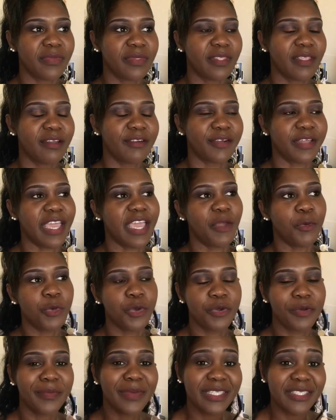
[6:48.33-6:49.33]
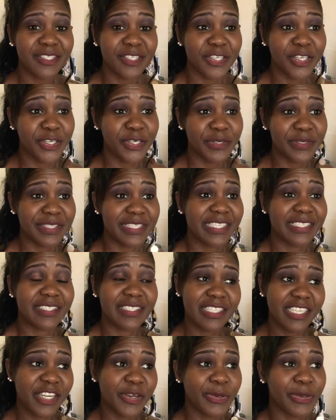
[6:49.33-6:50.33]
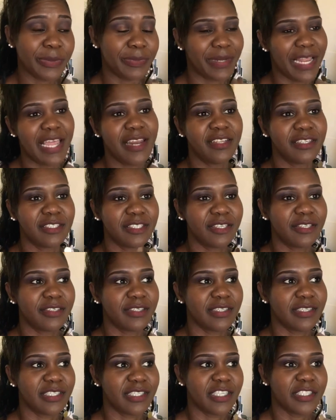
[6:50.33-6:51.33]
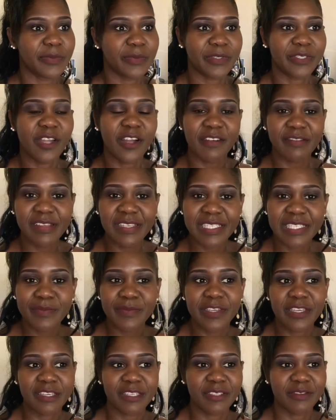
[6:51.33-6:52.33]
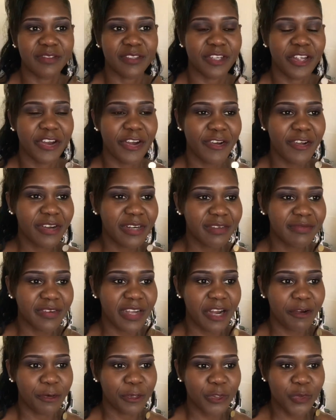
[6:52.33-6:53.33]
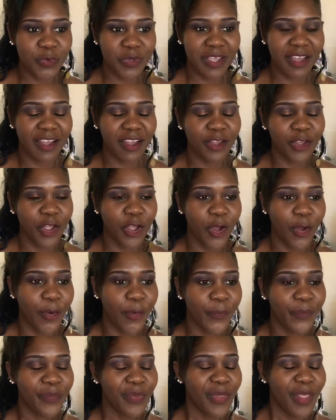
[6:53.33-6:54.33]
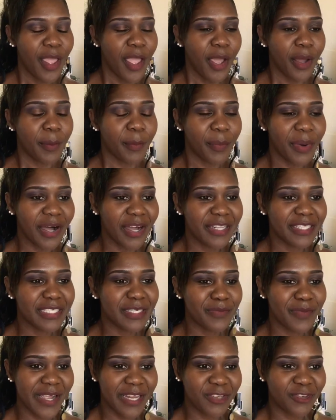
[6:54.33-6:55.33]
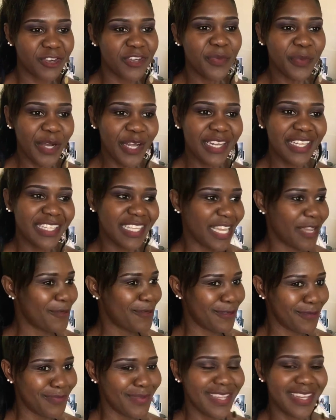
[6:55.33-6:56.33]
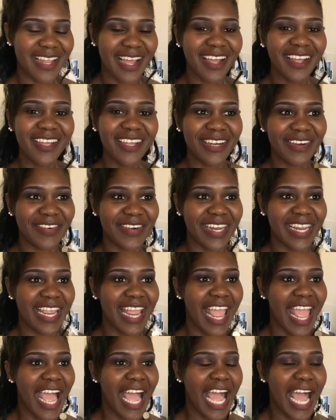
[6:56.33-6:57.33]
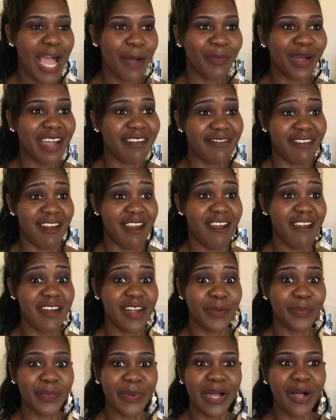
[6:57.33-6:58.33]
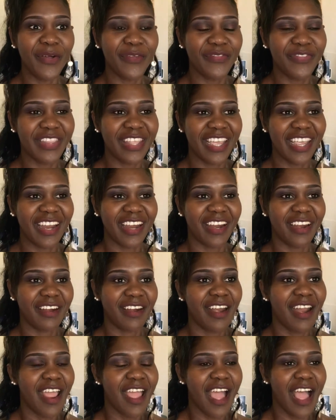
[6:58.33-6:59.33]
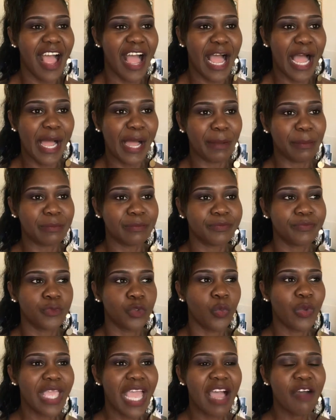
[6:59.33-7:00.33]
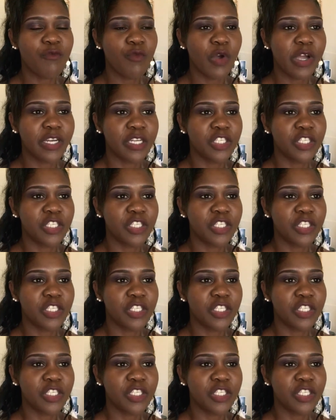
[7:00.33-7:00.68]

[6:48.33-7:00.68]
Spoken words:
Okay, we were meant to go this year. We were planning to go this year, but obviously because of the coronavirus, we can't go. But my dream holiday would be in Hungary. I've heard about their, we have one in